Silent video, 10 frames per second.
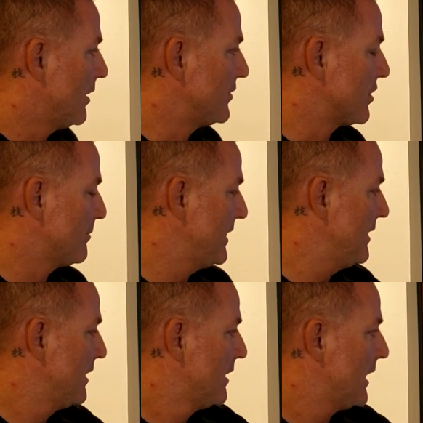on
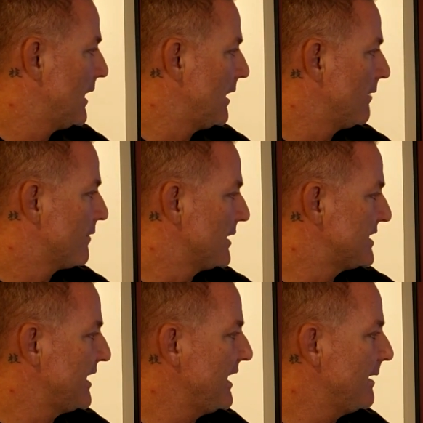Derby at
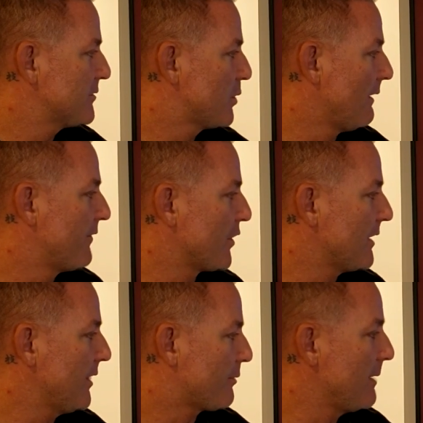10 a.m.,
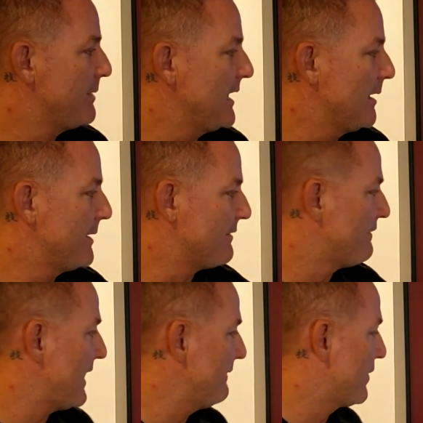12:30, 3 p.m., and
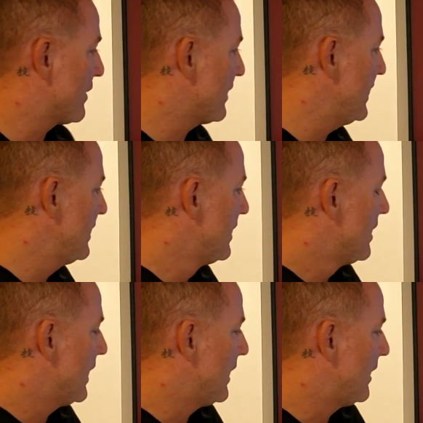5:30.
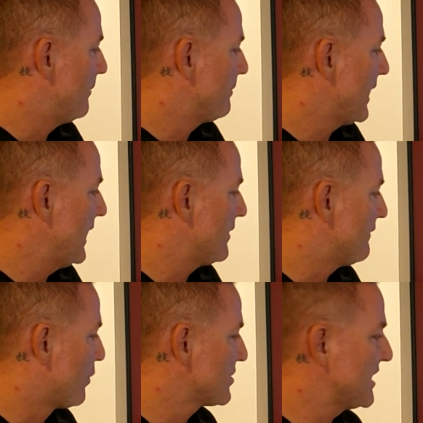And the
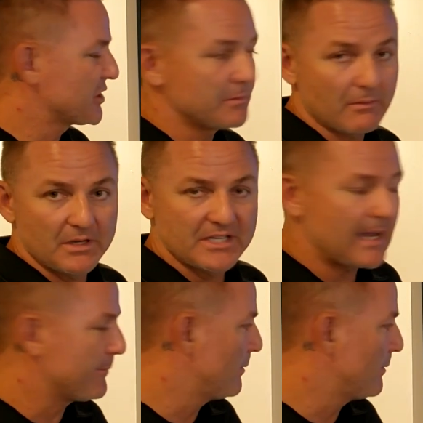4 session we run time